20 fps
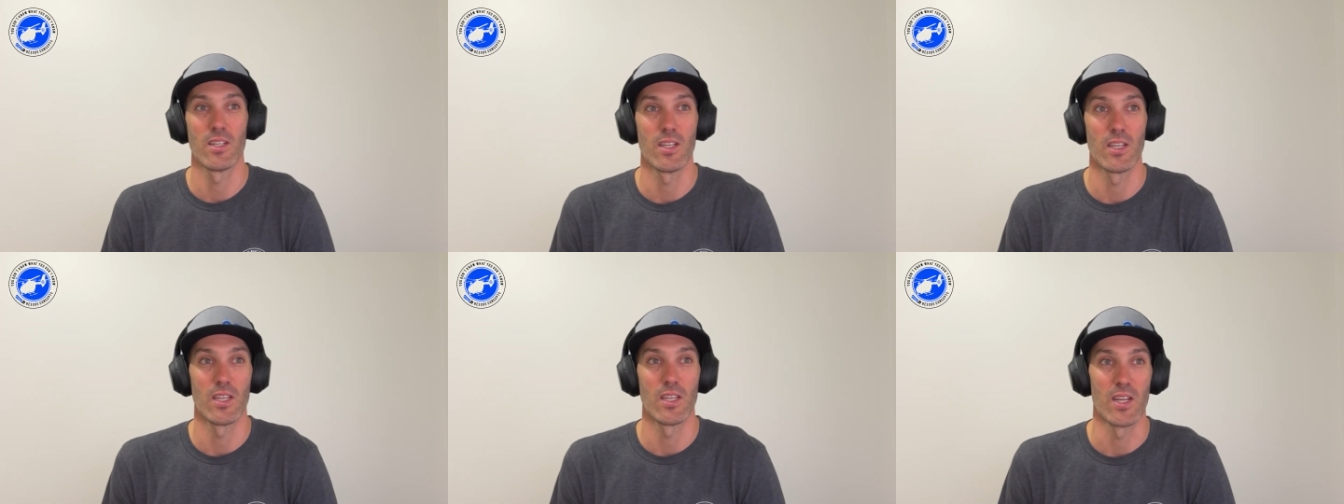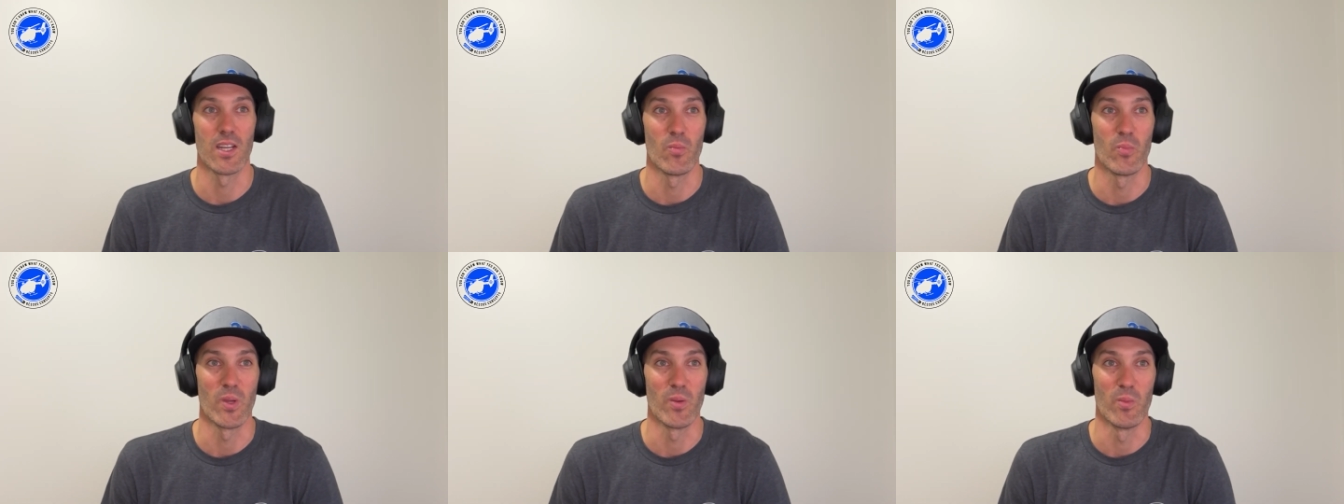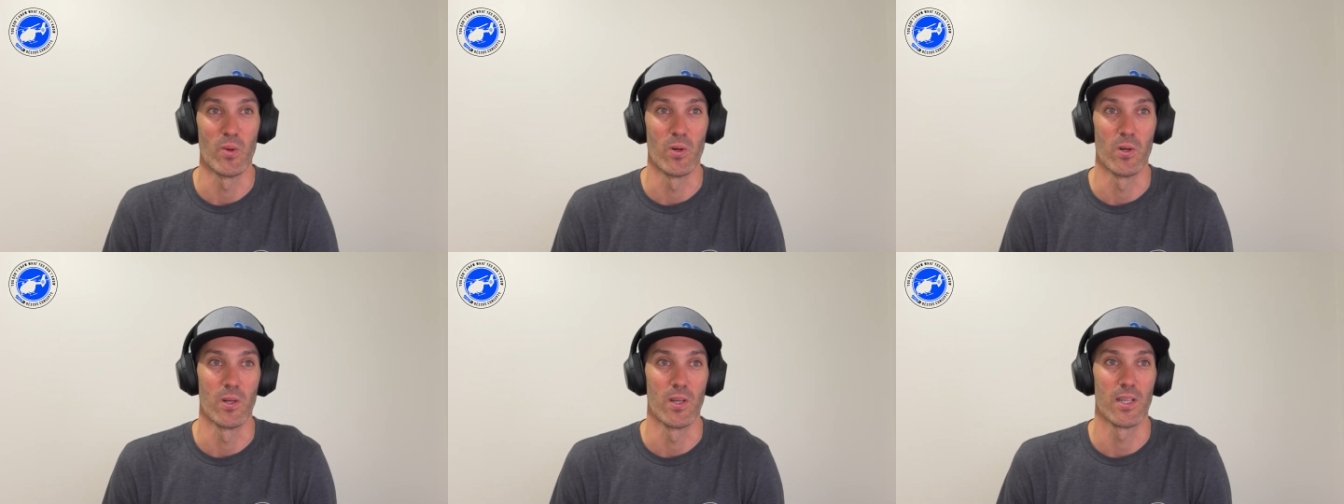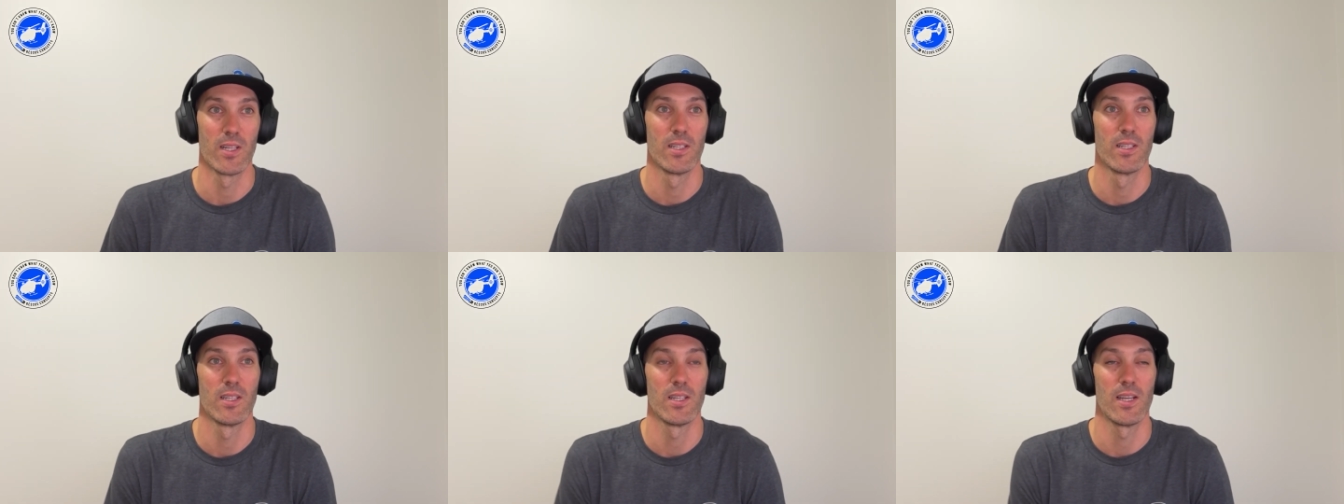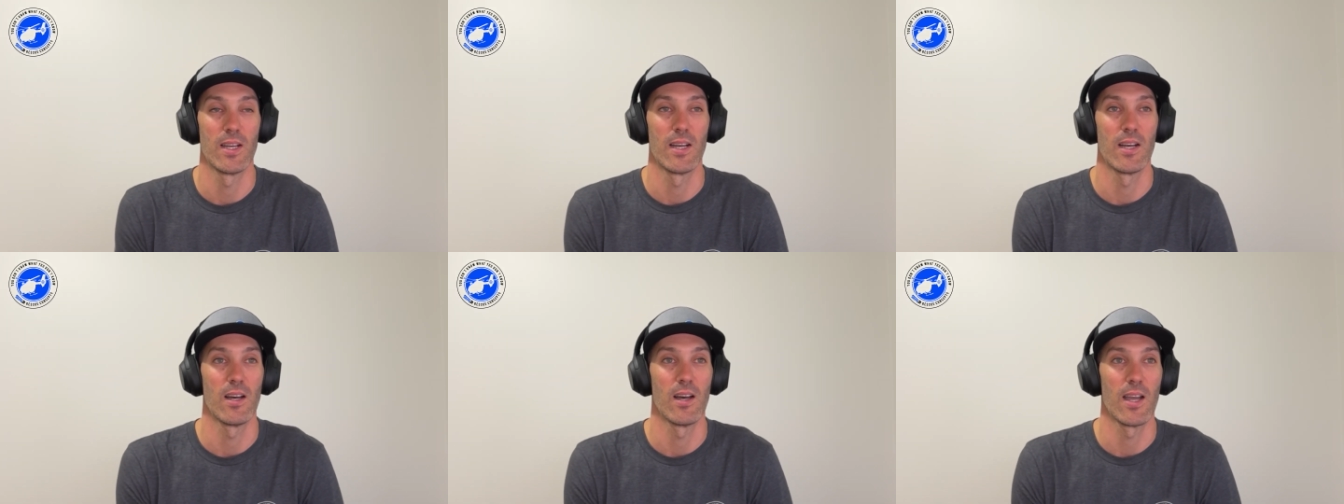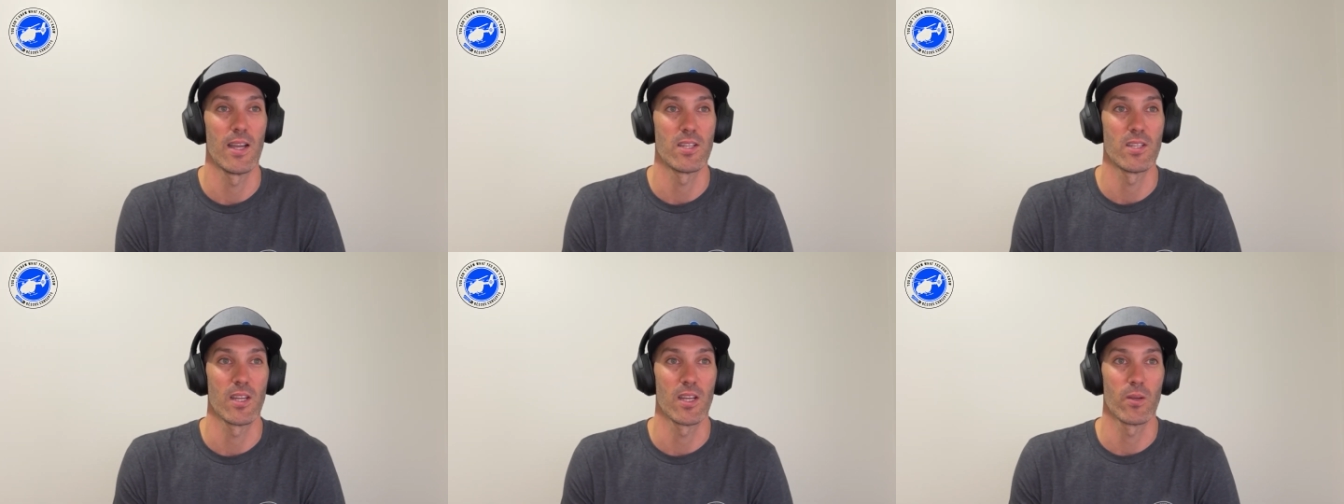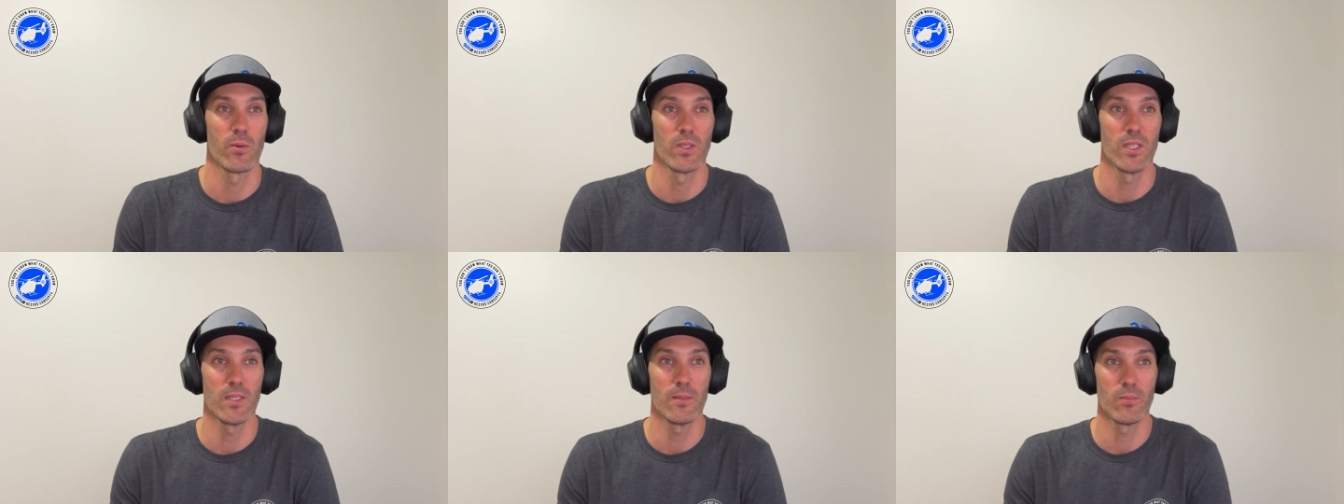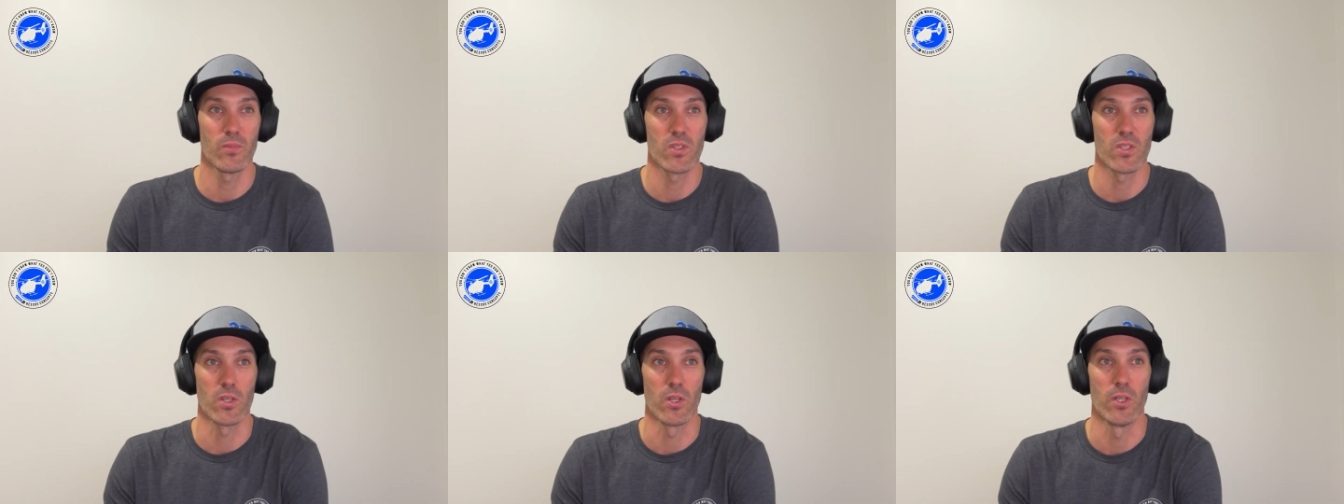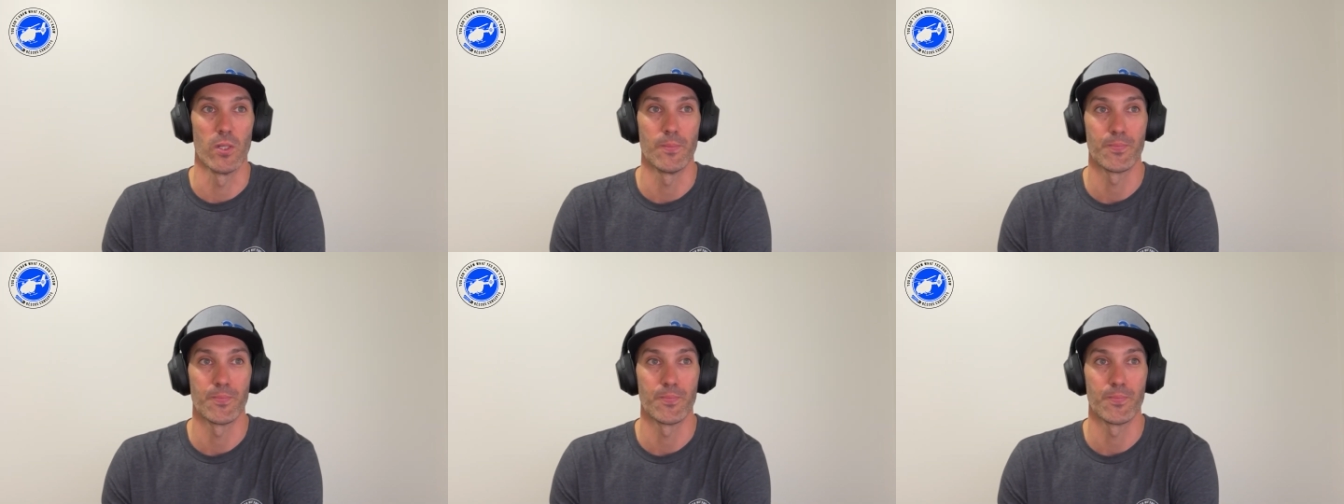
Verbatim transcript: get a bit more high tech with it. So